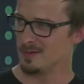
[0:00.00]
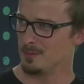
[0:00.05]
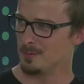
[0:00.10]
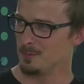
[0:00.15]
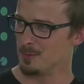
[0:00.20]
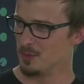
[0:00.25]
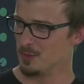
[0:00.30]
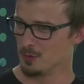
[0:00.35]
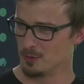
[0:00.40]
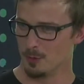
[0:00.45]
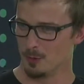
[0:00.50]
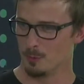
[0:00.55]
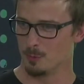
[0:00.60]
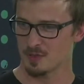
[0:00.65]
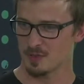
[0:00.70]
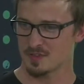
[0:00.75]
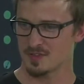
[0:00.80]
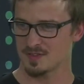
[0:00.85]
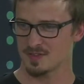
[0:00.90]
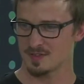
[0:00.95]
we don't know
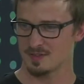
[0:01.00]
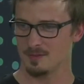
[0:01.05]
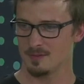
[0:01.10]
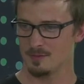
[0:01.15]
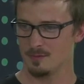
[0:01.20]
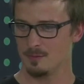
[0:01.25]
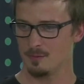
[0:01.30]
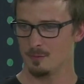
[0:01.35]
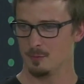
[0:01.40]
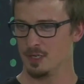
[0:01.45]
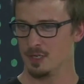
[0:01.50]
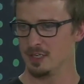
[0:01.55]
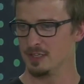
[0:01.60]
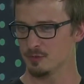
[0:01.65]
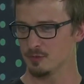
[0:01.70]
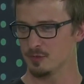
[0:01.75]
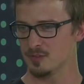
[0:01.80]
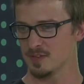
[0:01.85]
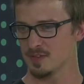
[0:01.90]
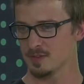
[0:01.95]
what's really
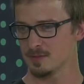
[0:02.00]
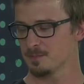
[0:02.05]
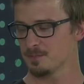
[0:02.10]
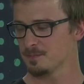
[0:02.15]
interesting.